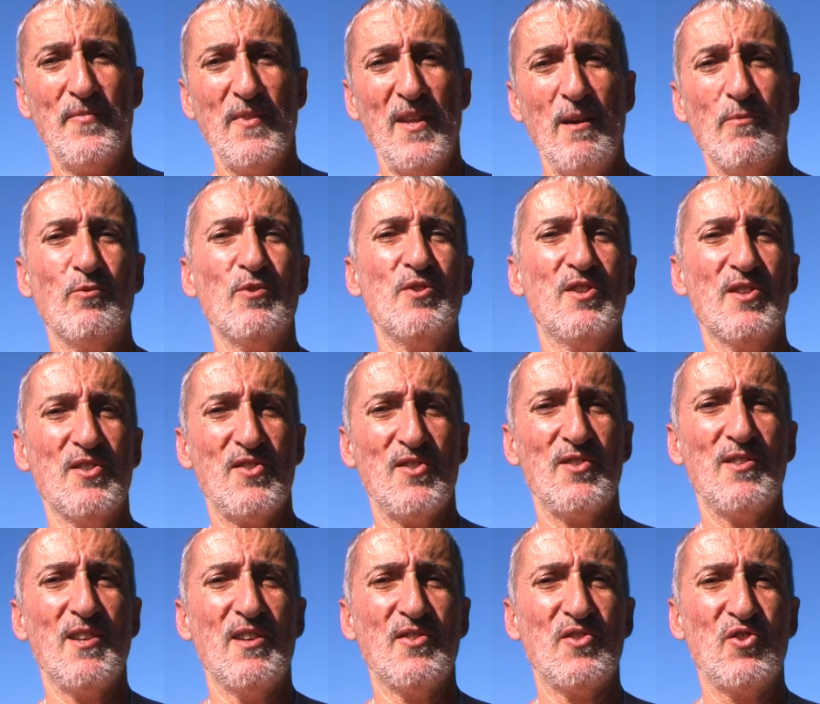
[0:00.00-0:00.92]
That would
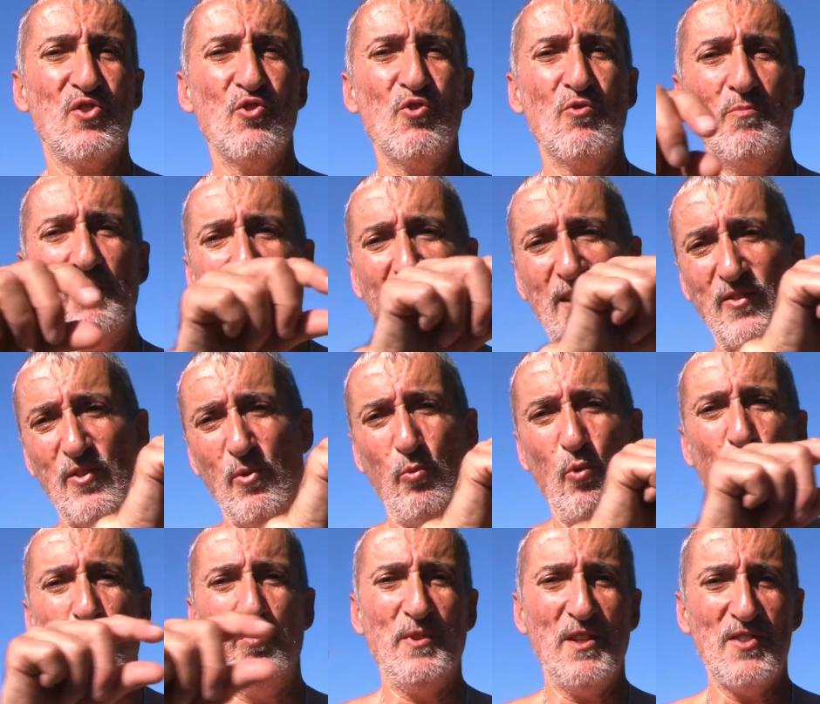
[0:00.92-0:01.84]
just assume like the
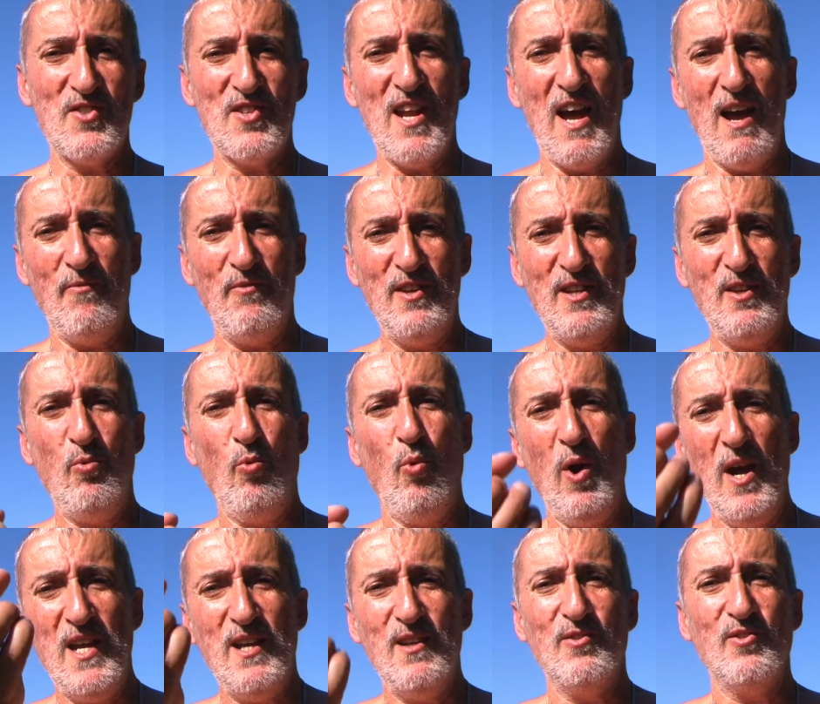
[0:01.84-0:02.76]
rope doesn't have any
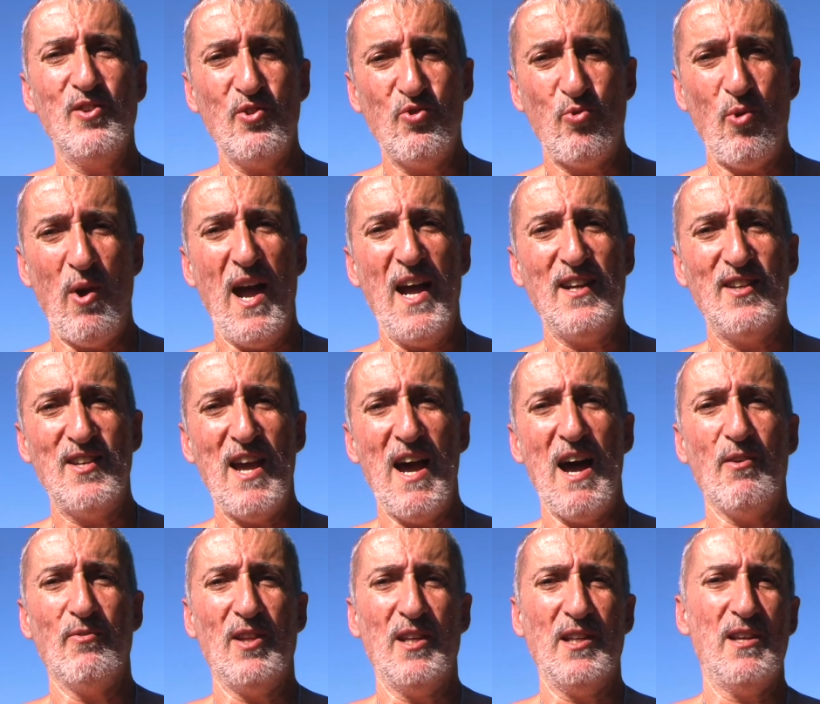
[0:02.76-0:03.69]
weight to drag
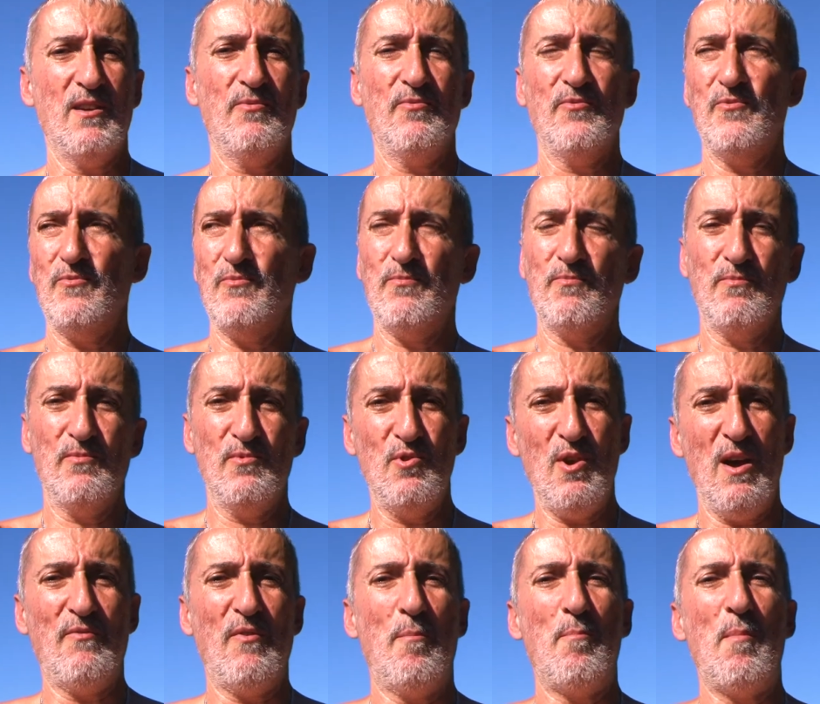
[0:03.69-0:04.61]
down. Like if
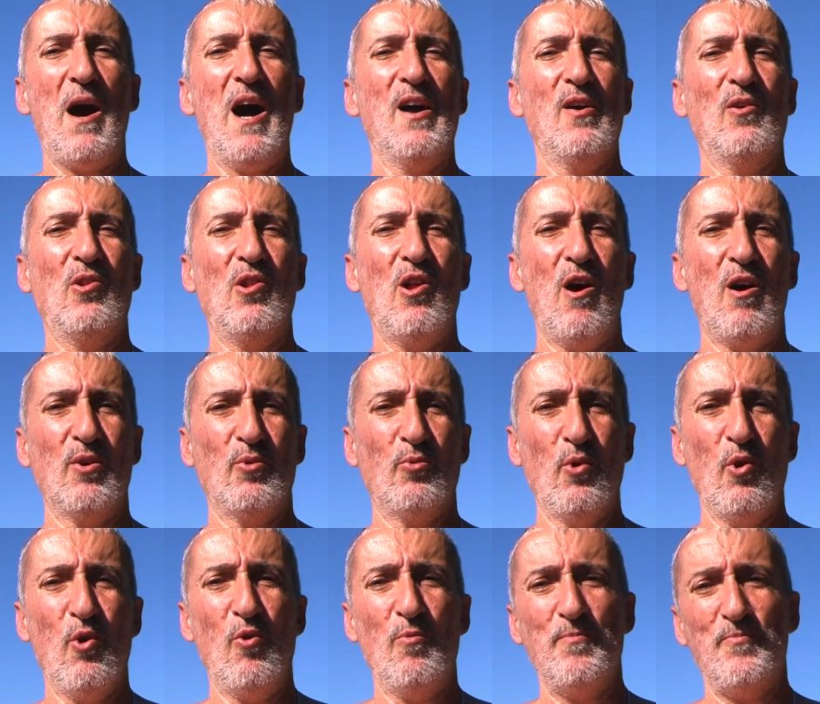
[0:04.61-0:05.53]
you have a mile
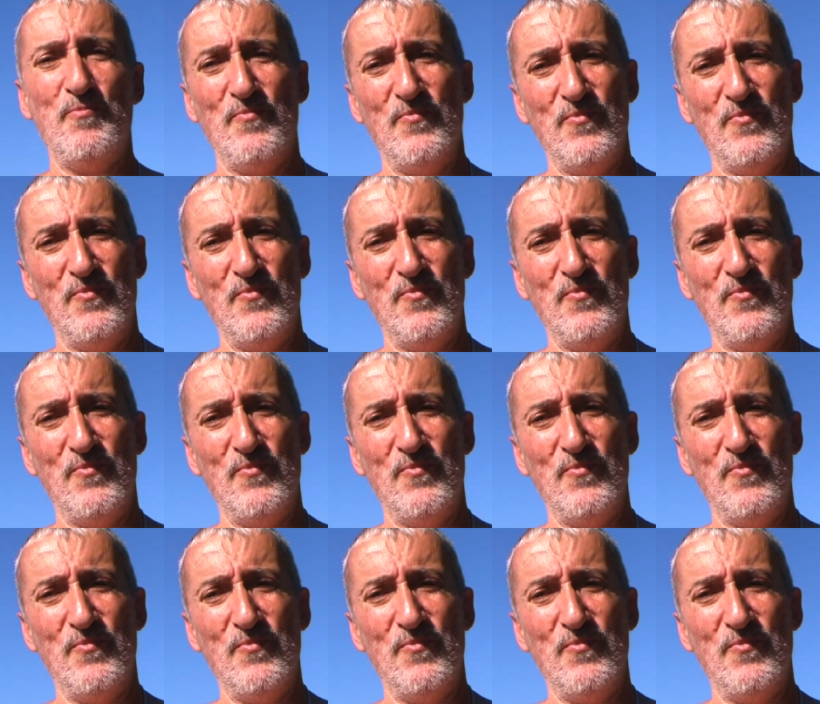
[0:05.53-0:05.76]
long rope,